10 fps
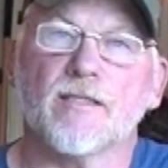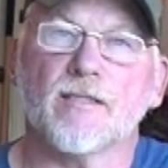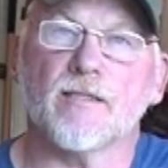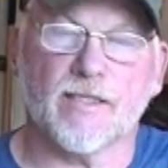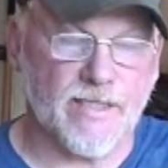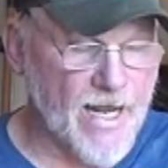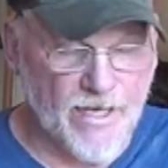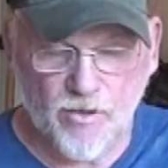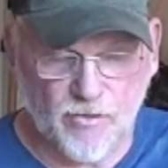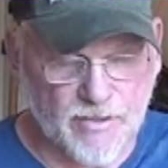
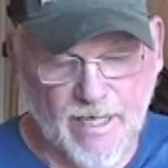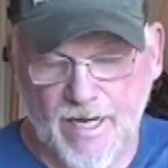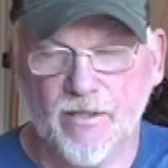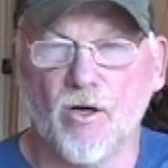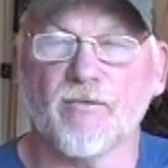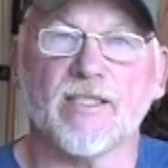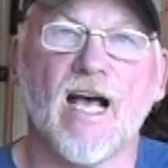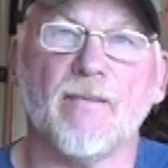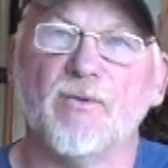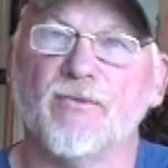sand over
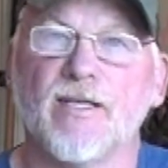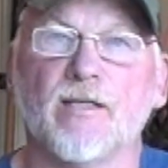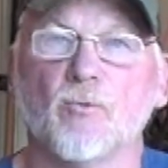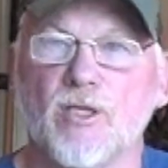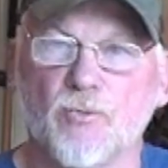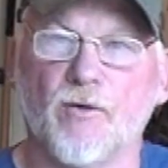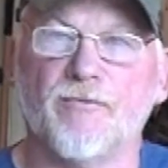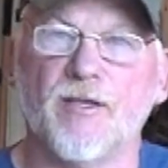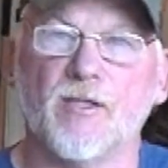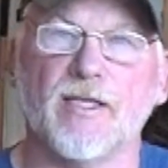top of it, which will
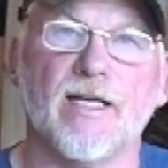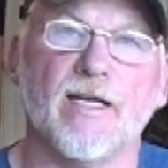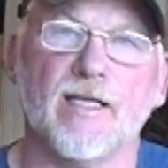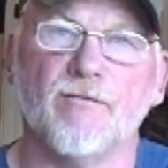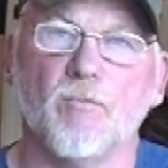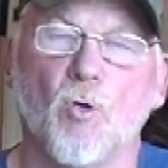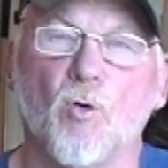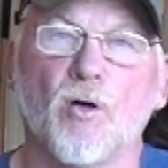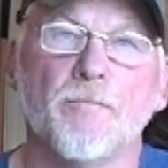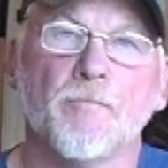fill it in even more.